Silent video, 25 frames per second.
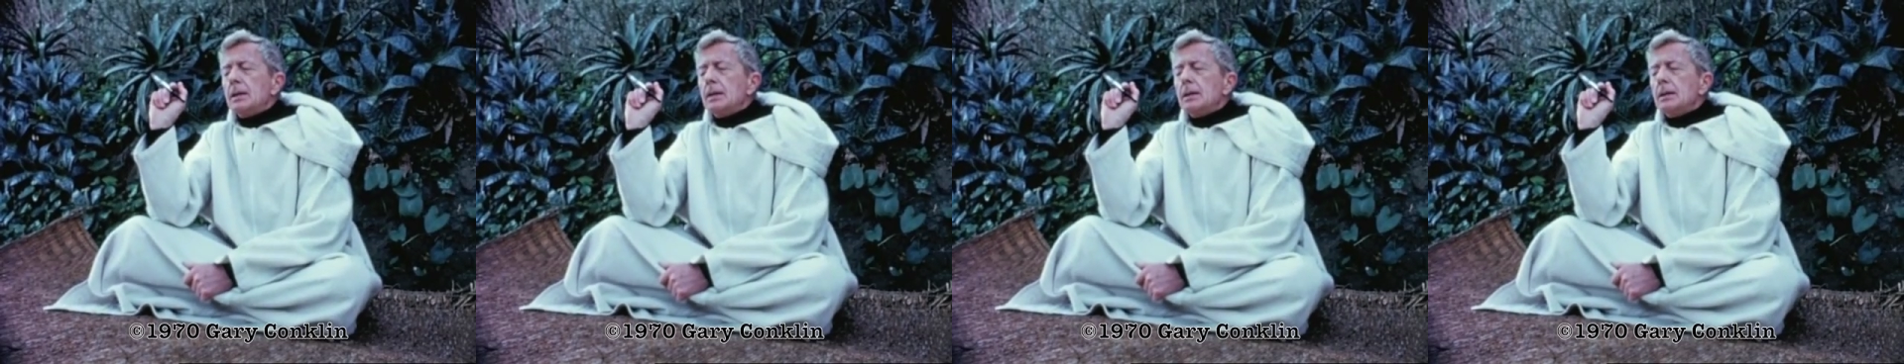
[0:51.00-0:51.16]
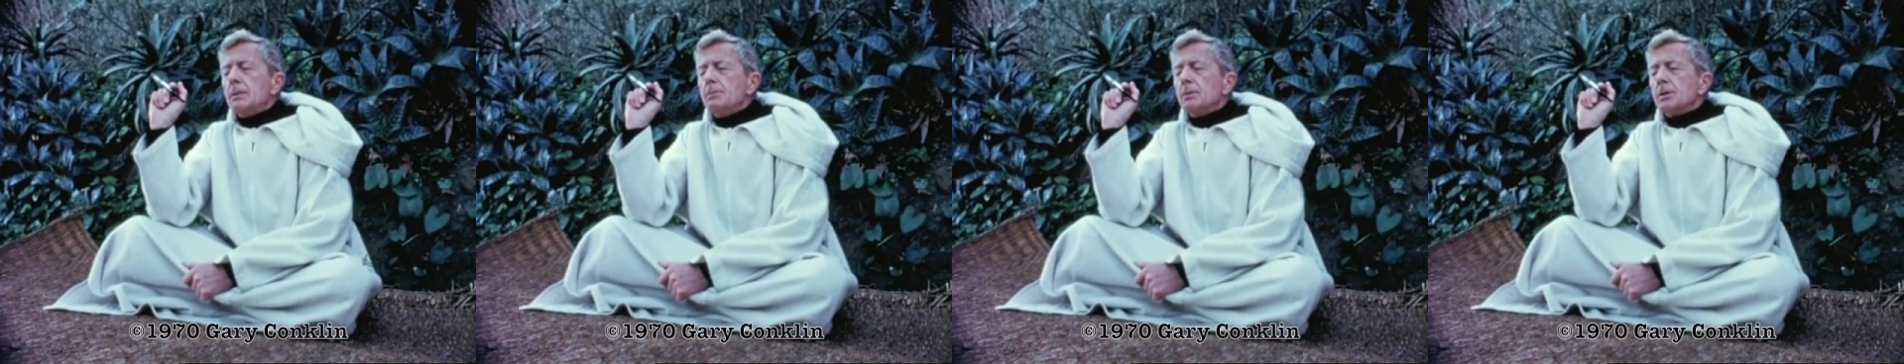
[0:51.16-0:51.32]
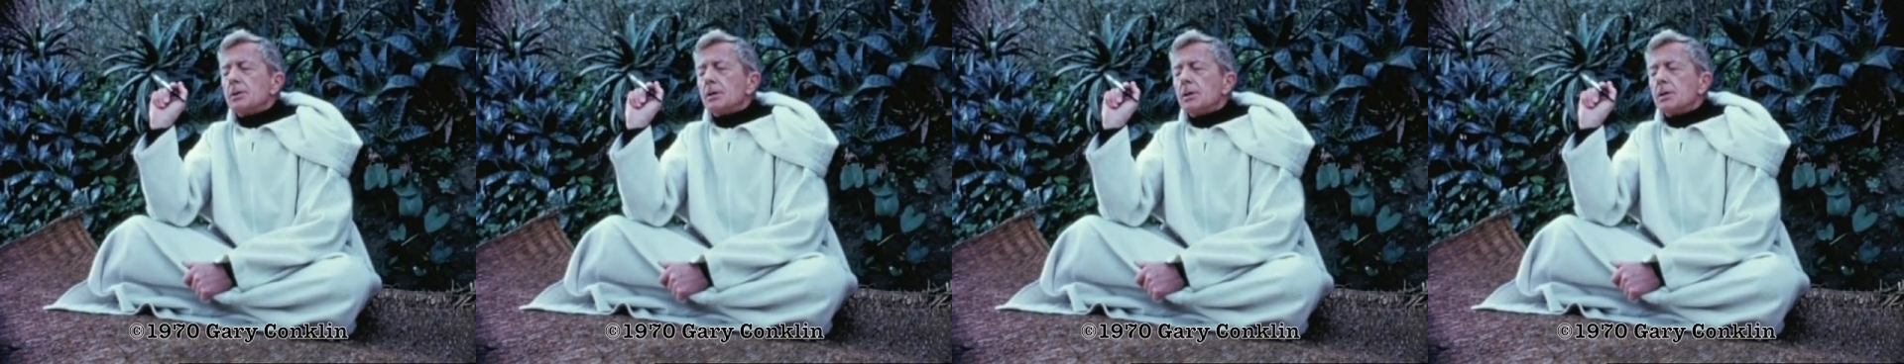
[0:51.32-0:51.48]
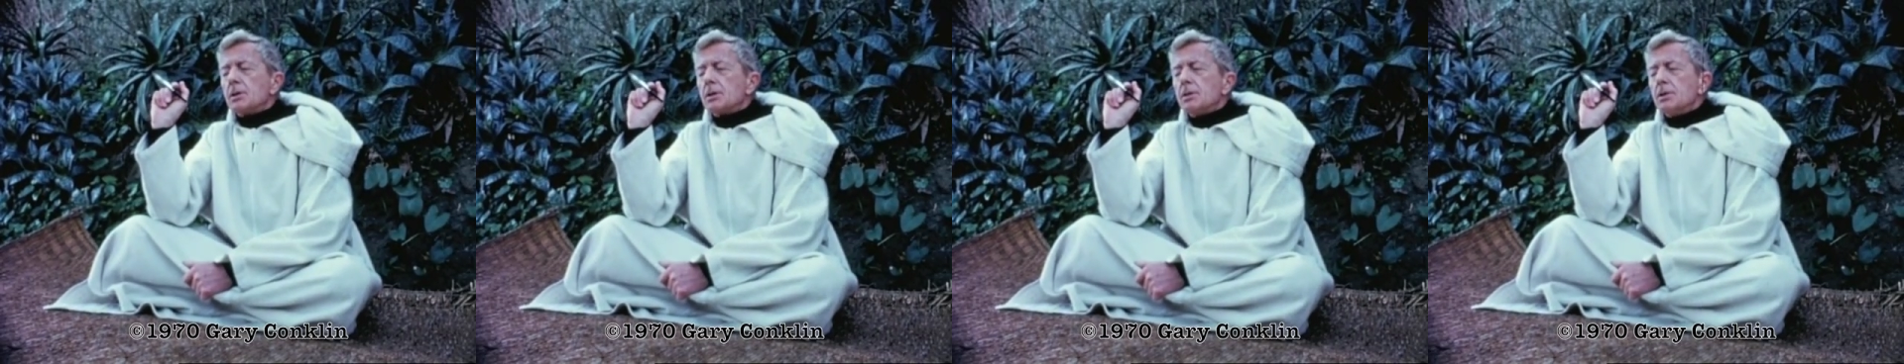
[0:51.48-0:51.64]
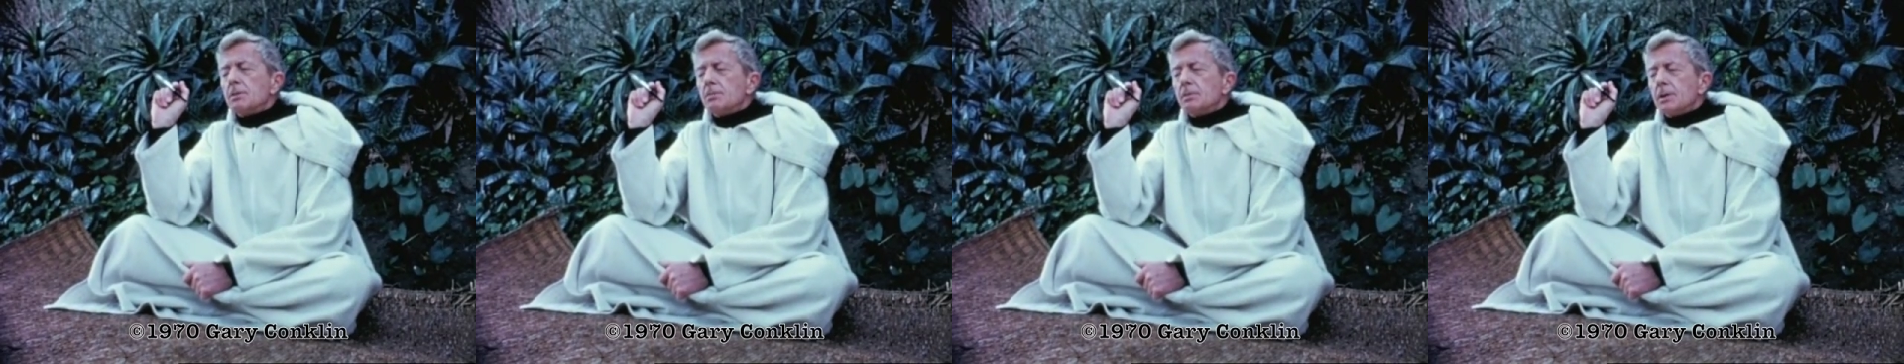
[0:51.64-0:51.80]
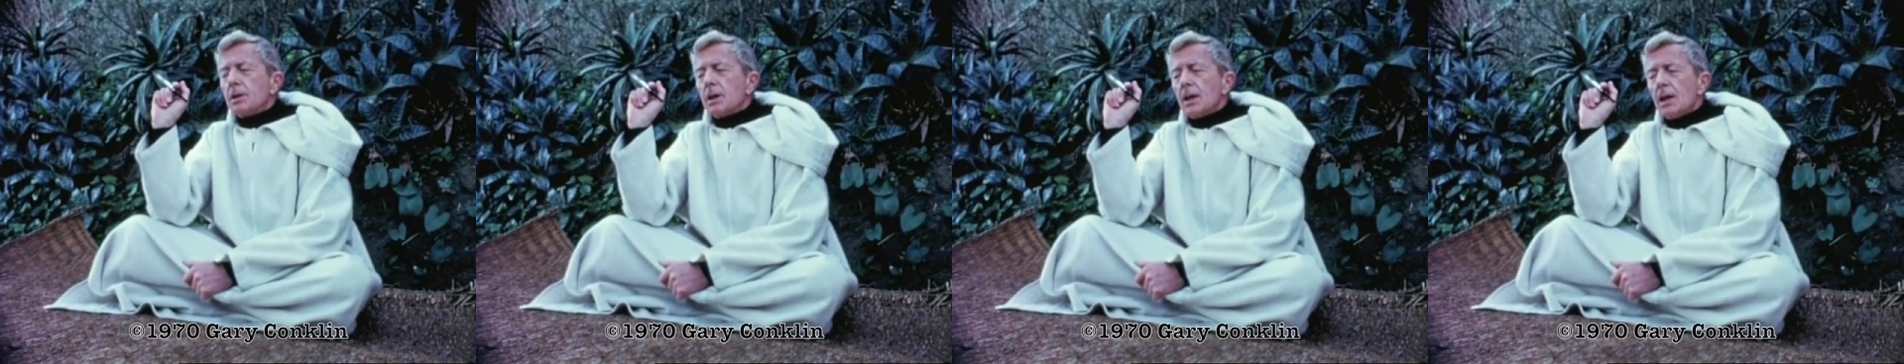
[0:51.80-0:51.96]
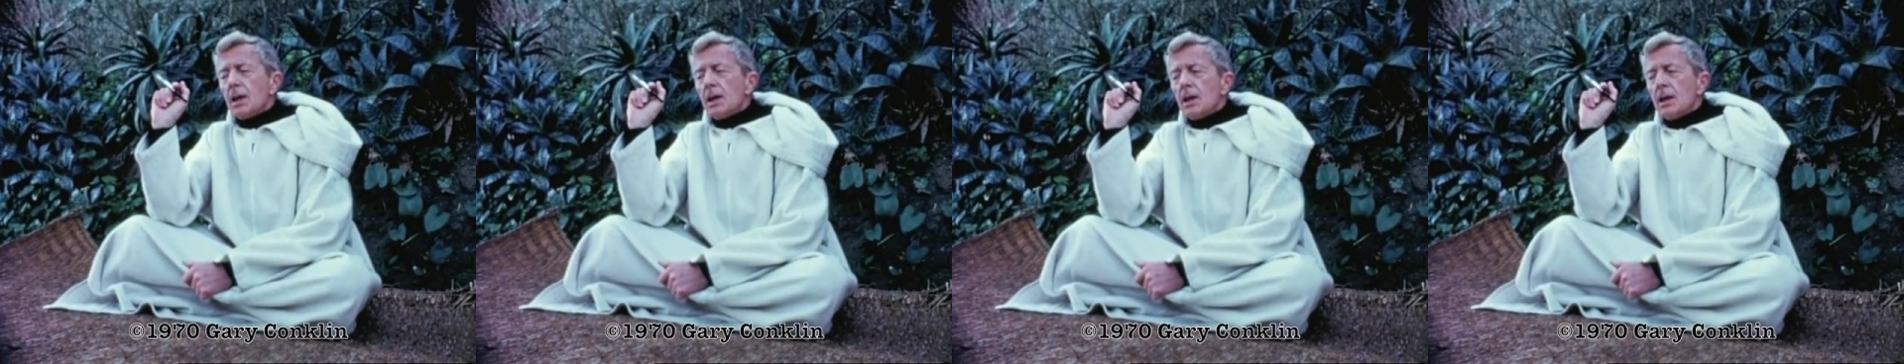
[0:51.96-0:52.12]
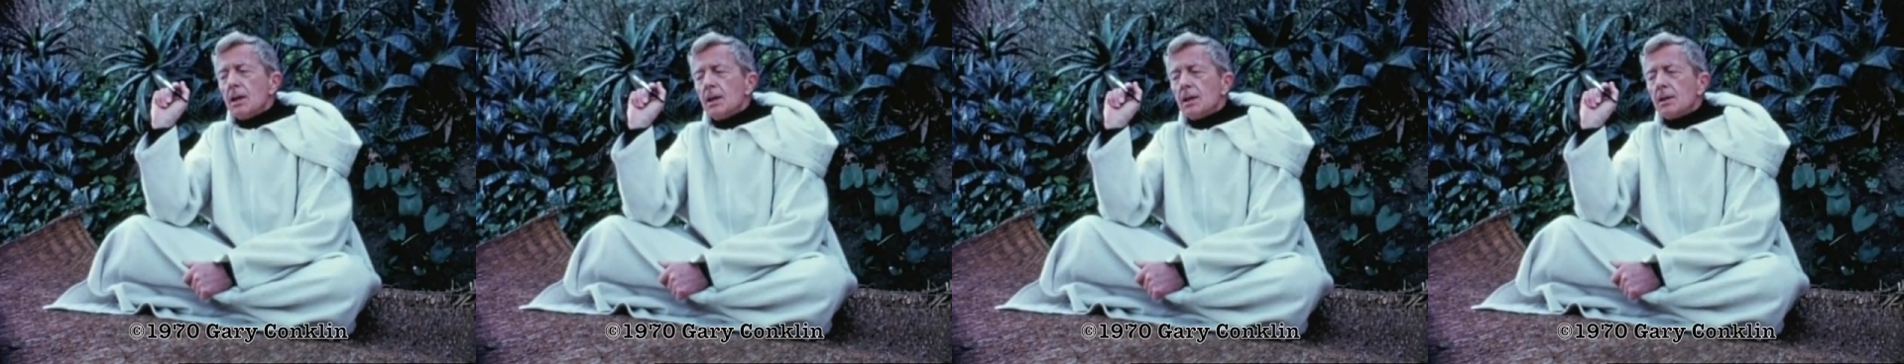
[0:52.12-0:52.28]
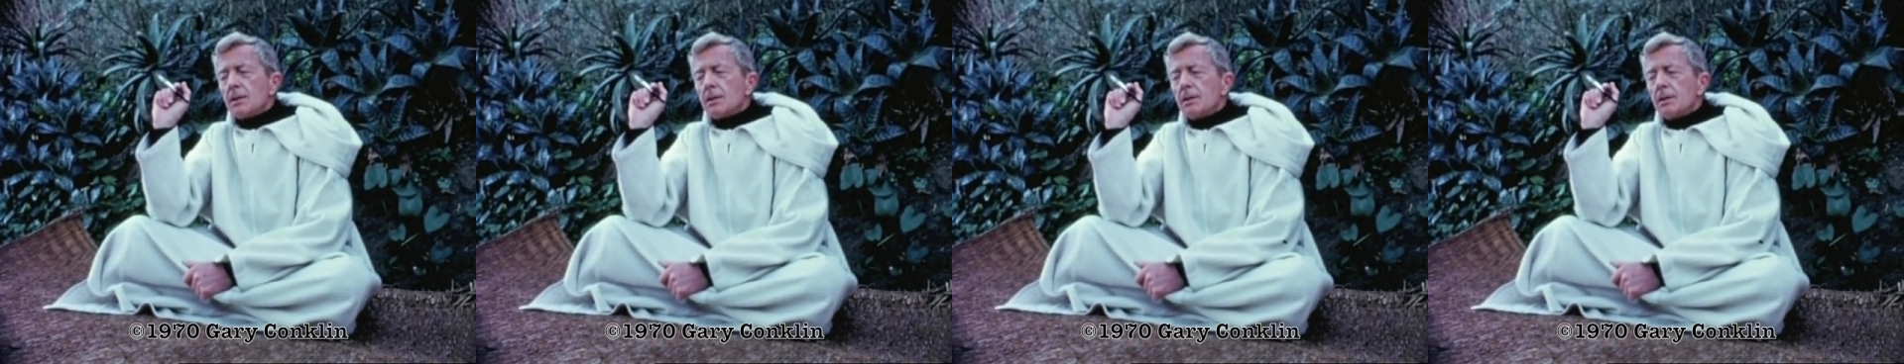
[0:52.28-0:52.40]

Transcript: The musicians began a